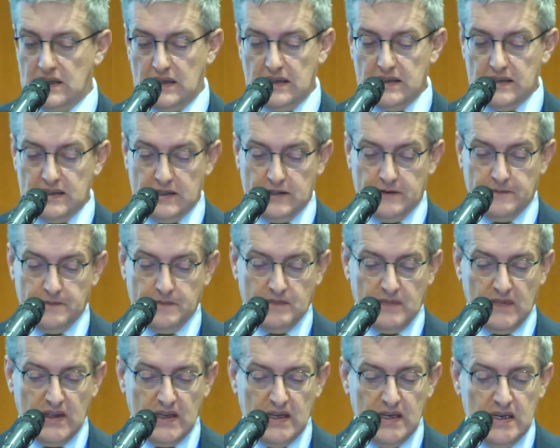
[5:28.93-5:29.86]
tests
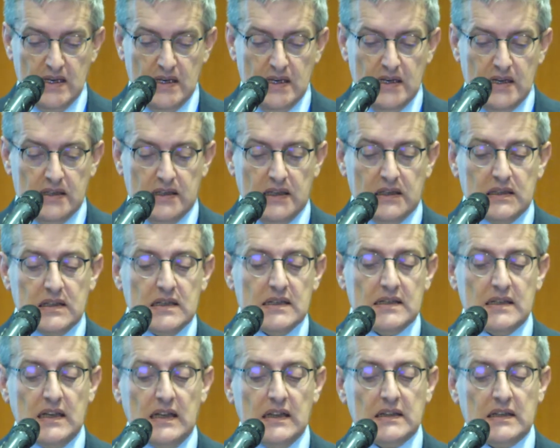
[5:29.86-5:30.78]
that
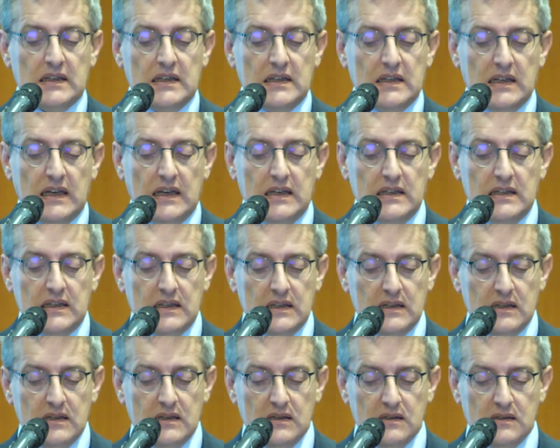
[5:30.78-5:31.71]
result in
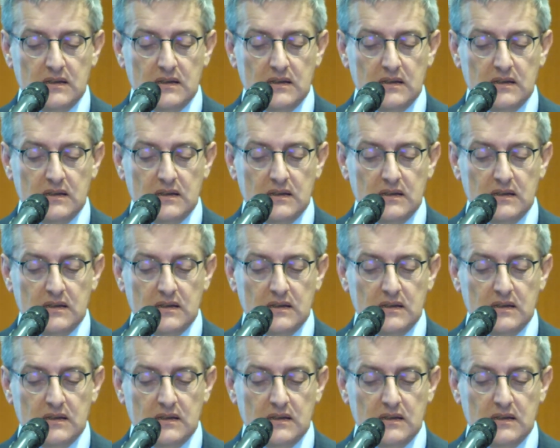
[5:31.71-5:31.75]
adding